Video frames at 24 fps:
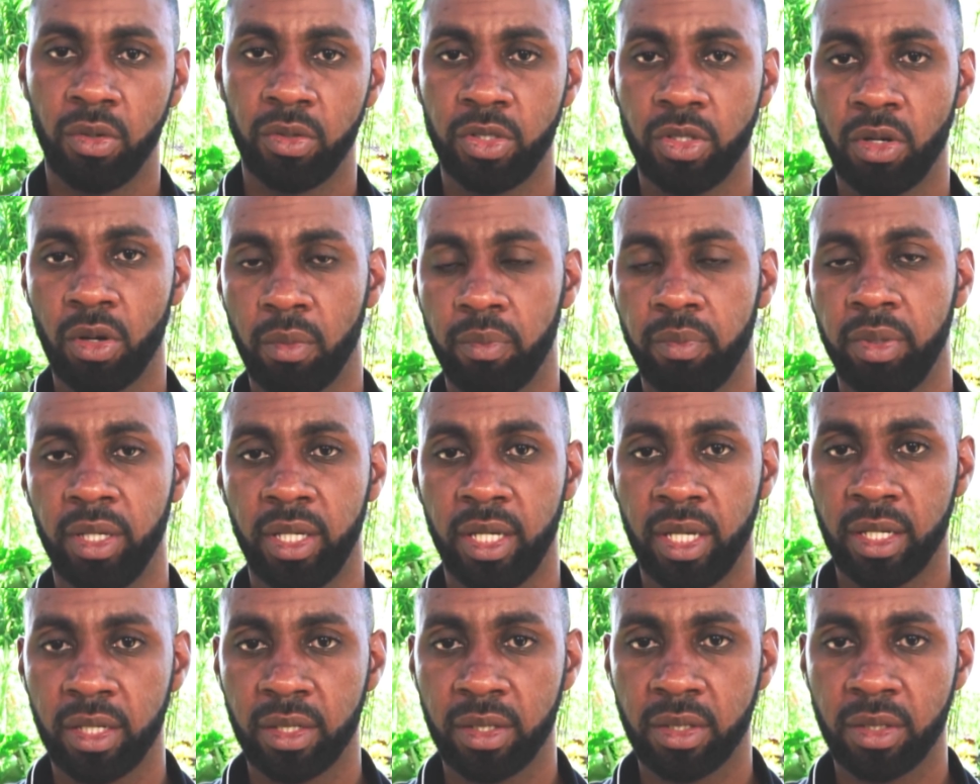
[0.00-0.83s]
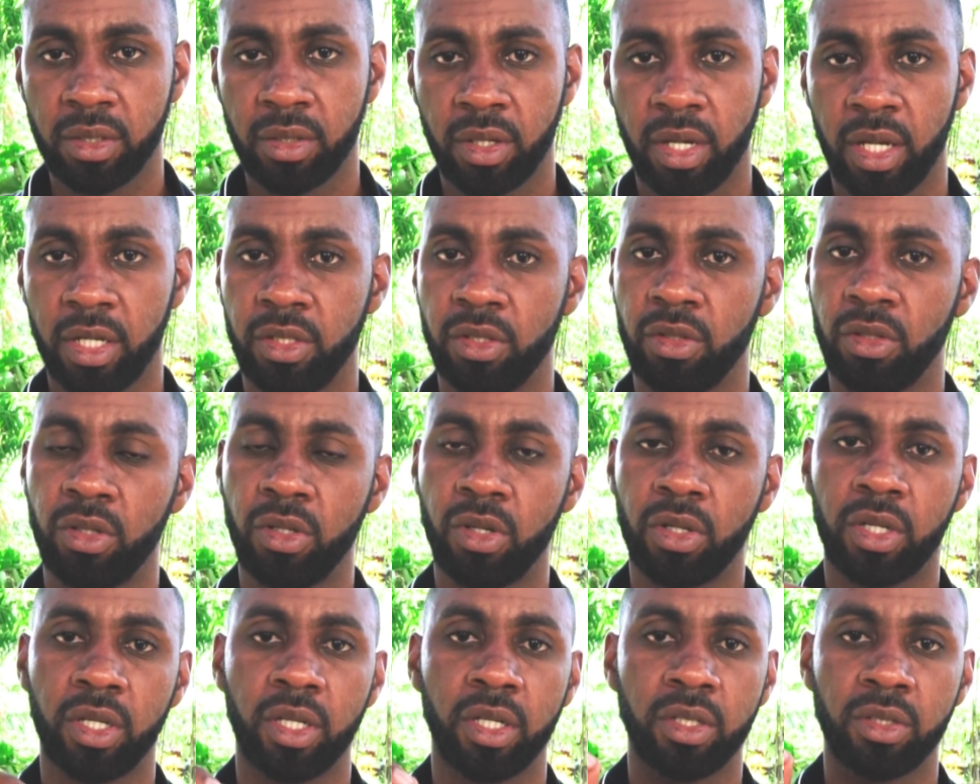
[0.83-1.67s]
you're a beginner and you're
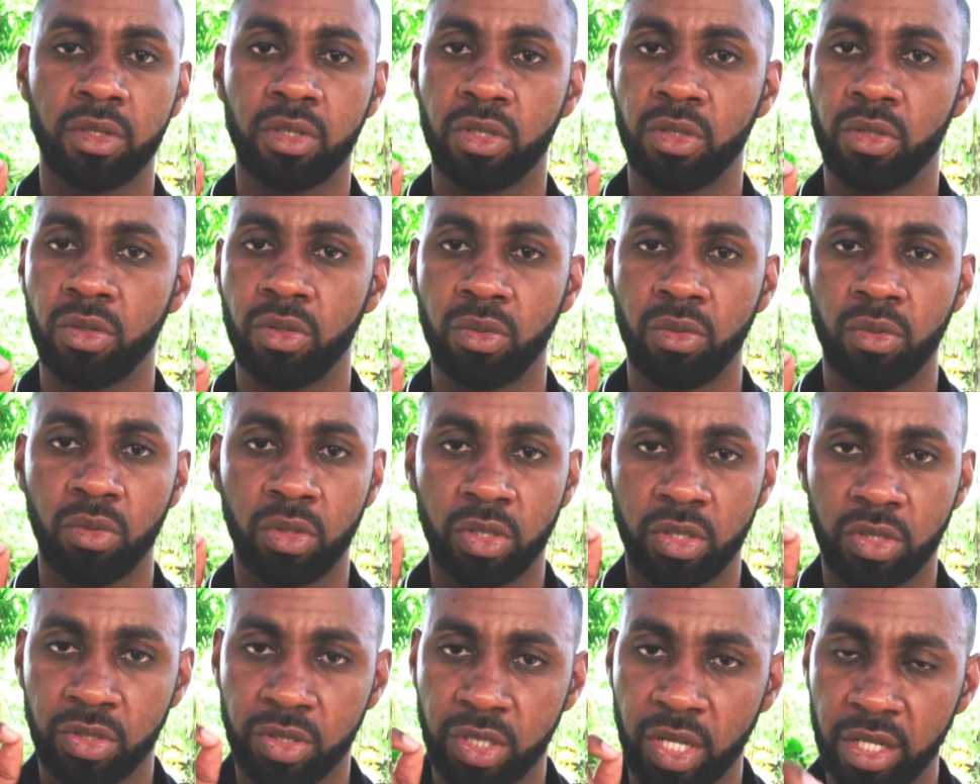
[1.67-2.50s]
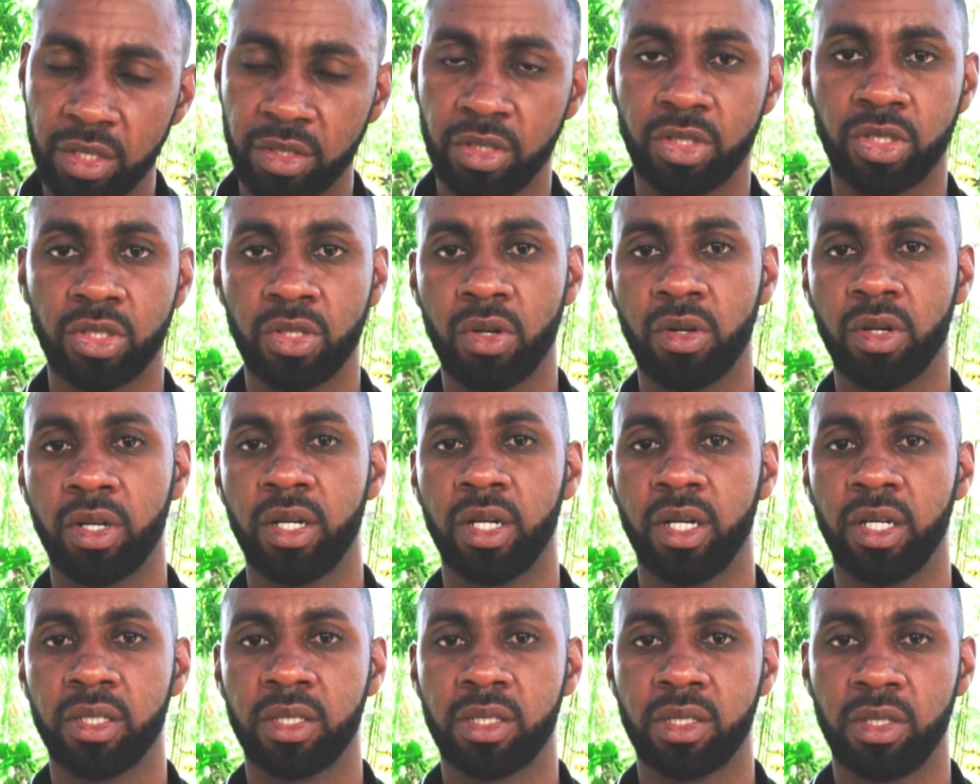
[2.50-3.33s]
looking to take the
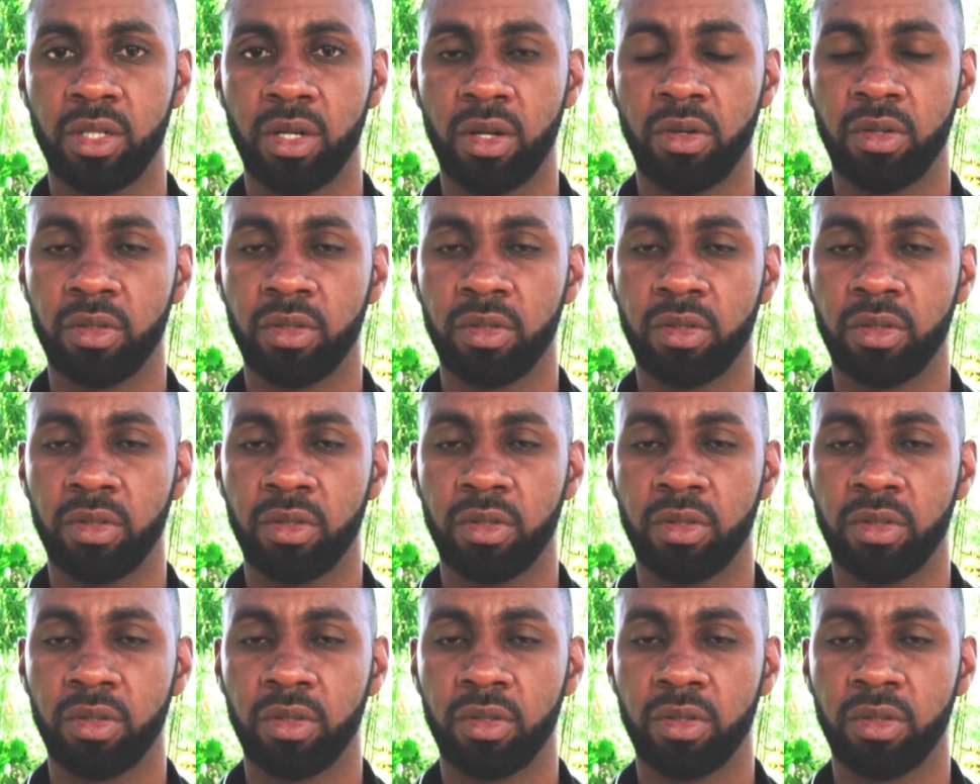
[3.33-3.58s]
shortcuts.